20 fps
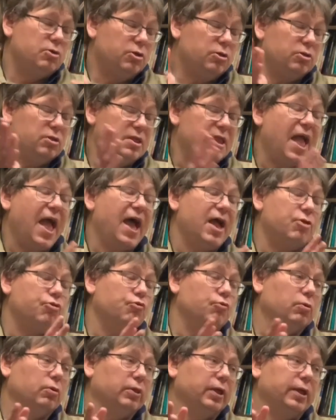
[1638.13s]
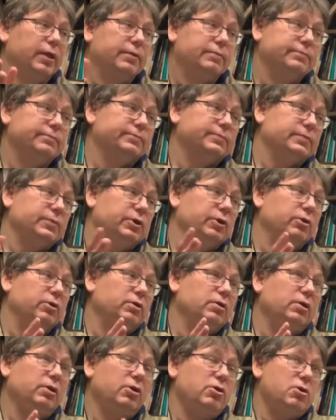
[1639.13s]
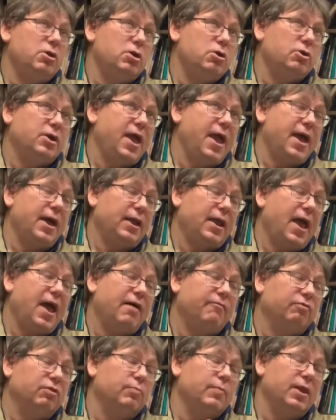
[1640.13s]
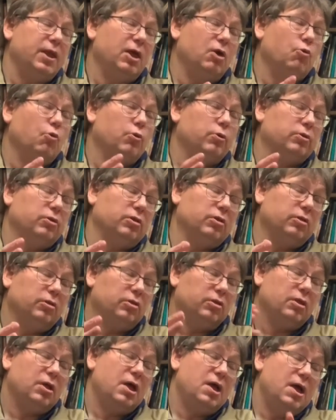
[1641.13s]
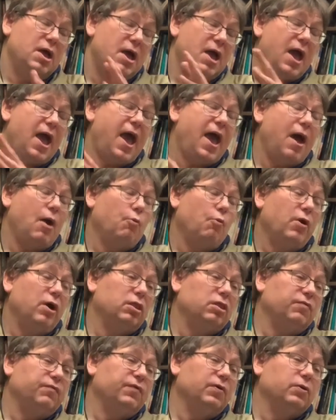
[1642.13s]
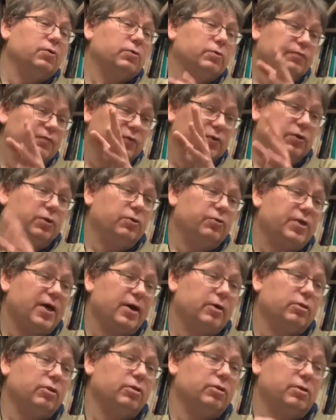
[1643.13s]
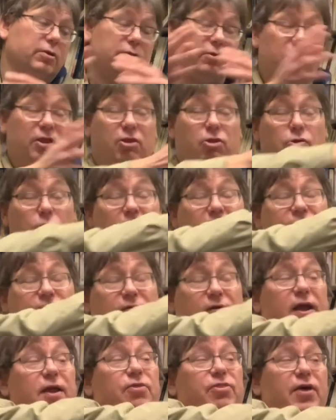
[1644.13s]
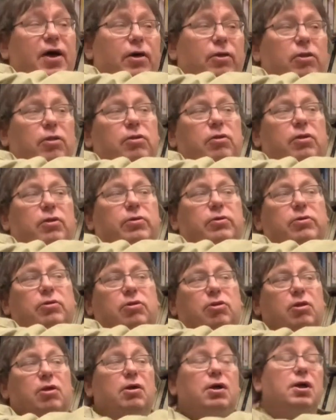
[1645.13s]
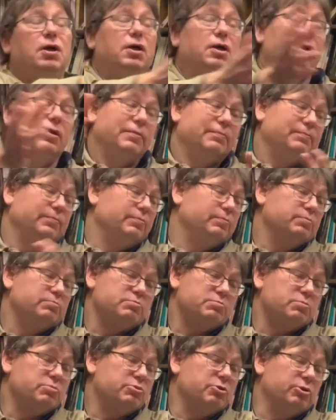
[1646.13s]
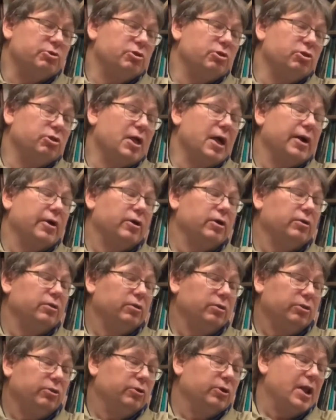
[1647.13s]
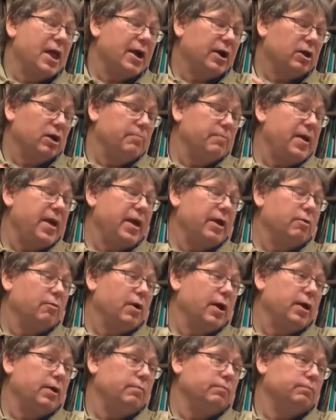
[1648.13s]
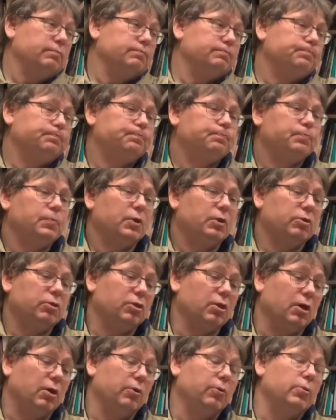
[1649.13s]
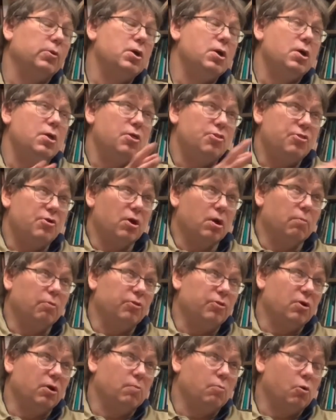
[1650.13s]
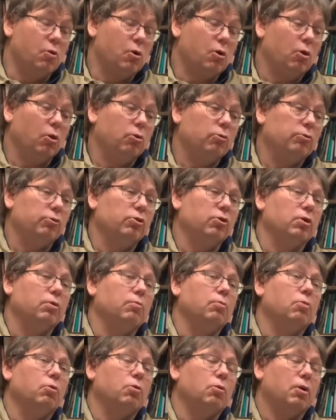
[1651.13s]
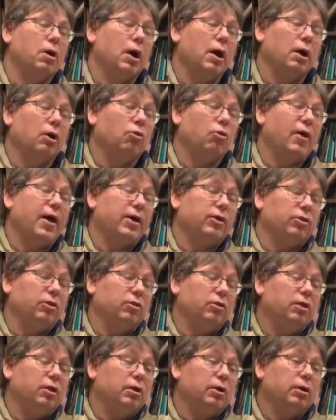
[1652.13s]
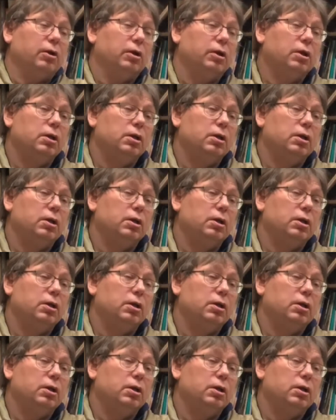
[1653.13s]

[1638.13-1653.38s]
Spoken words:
naturally, you can't have as many courses at Westville for 2,000 students as you have for 8,000 students. They're just not gonna make, right? So there are more classes here.